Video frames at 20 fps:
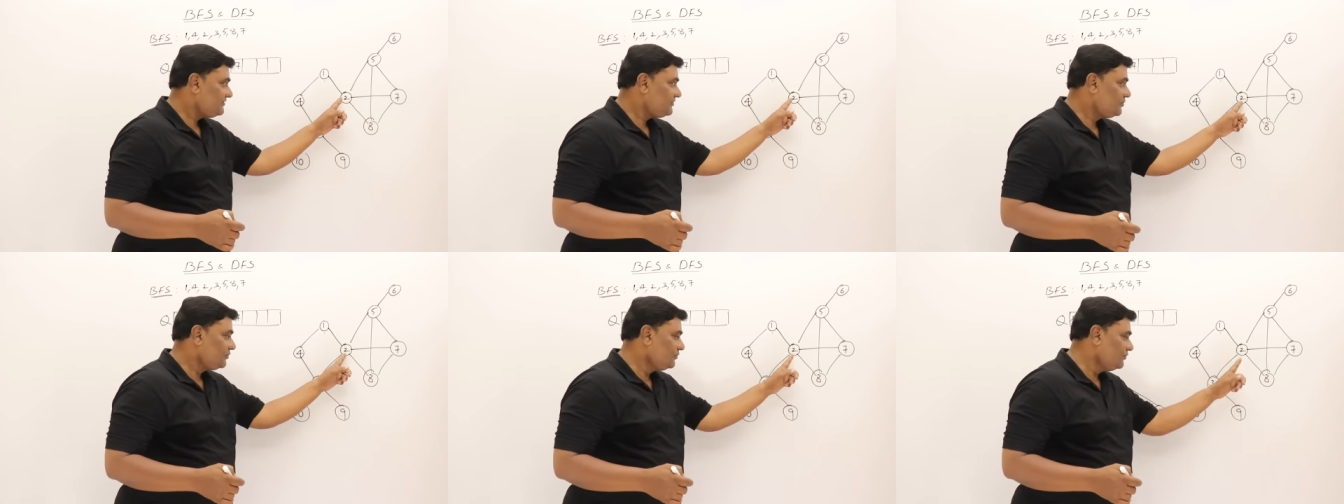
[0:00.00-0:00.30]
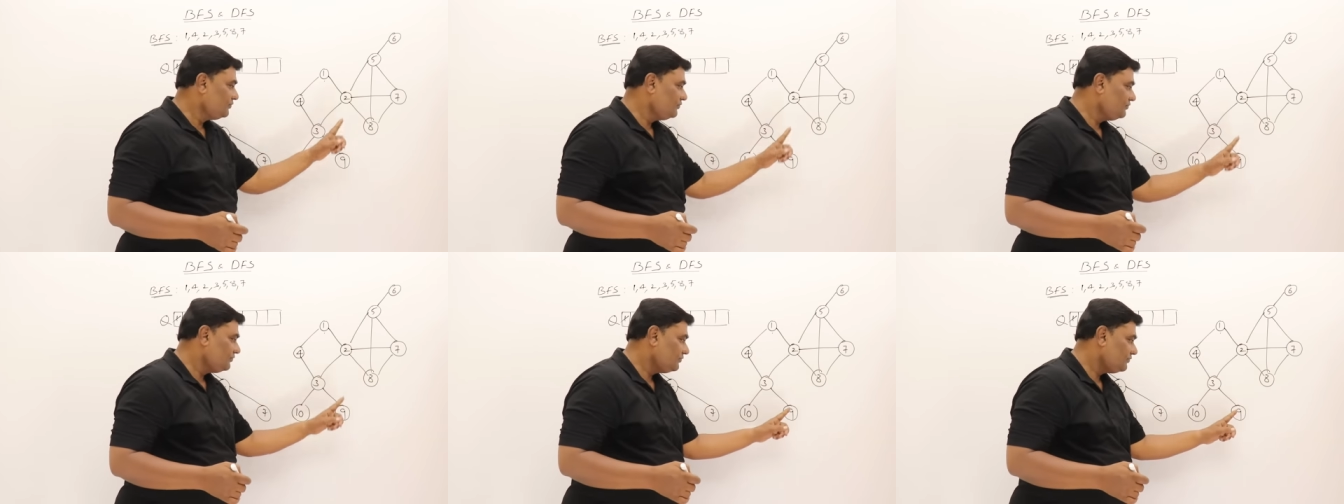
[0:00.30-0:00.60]

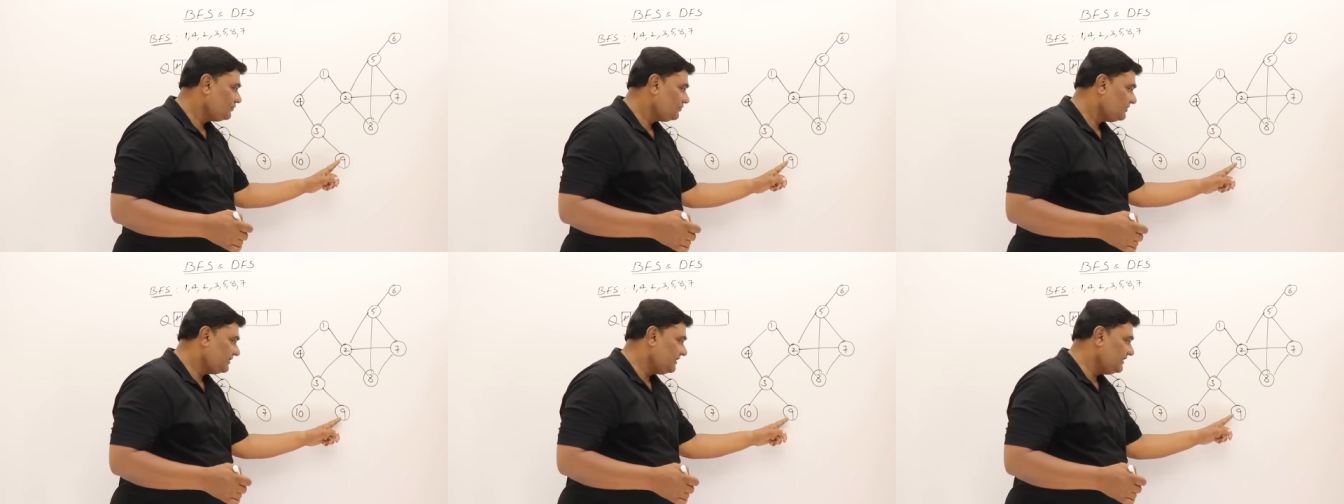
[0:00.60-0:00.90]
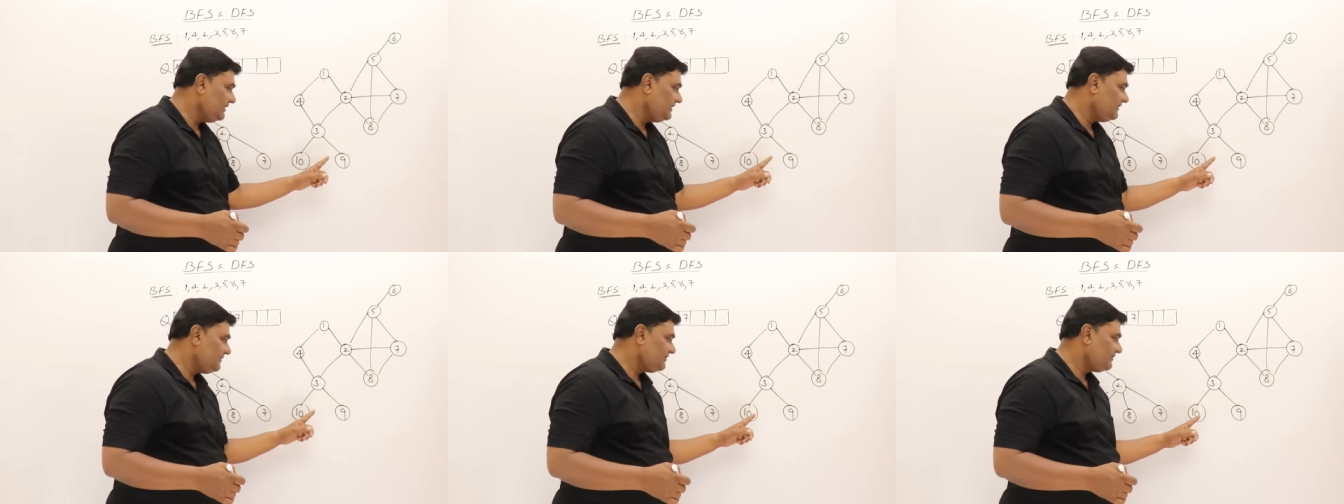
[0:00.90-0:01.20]
2,
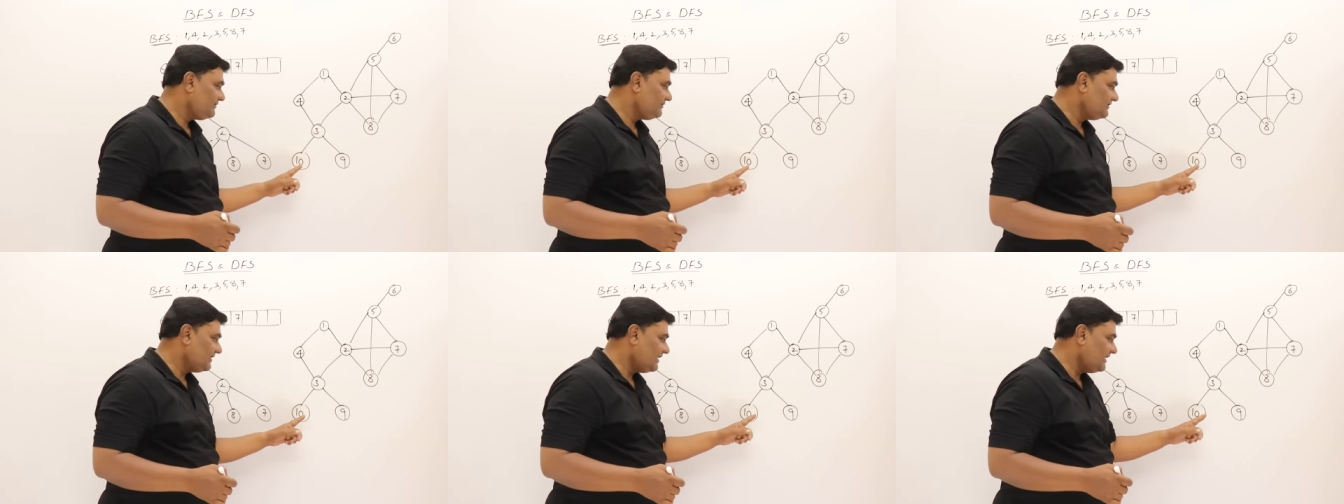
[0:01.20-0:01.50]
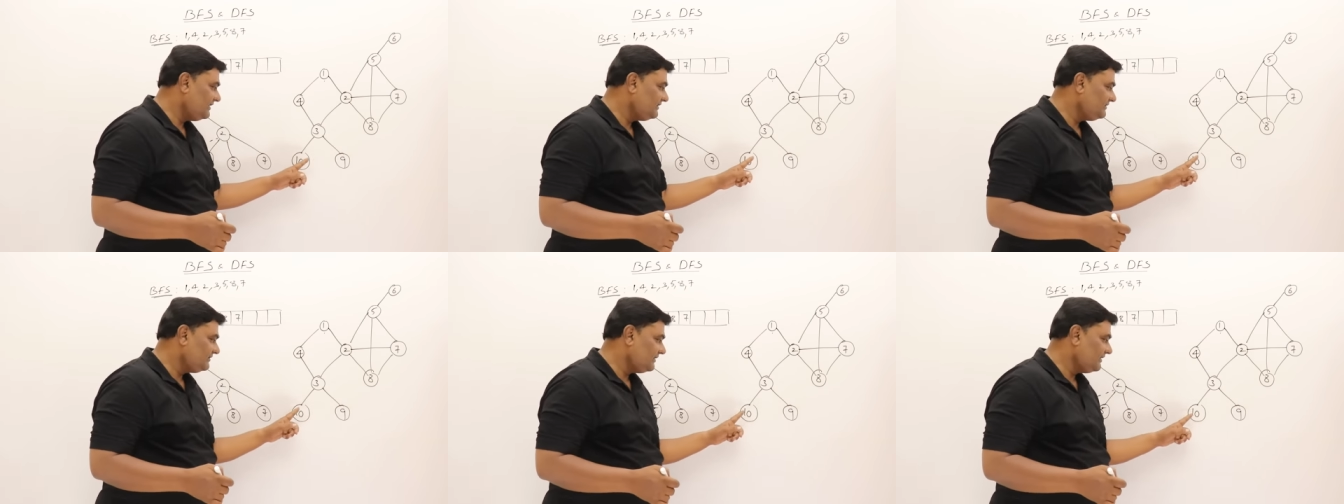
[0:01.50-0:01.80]
8,
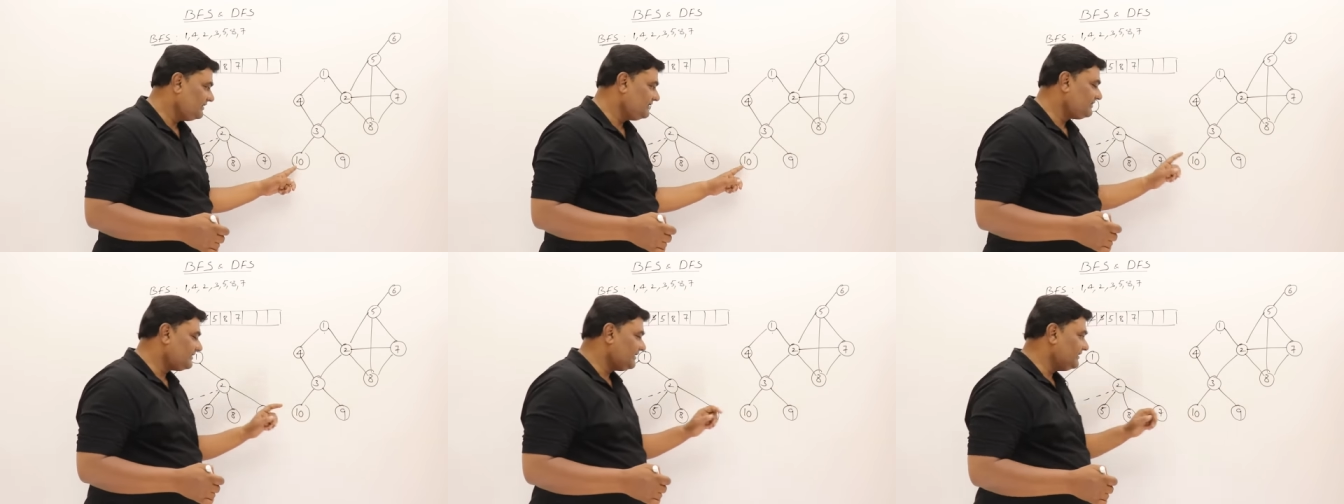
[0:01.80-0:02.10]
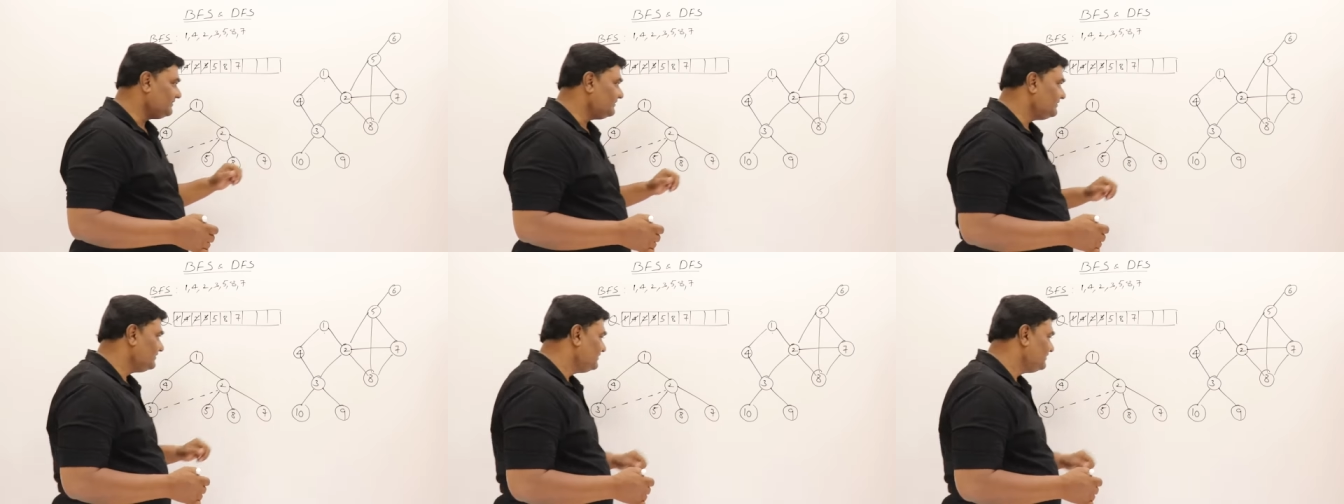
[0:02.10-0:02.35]
9 and 10.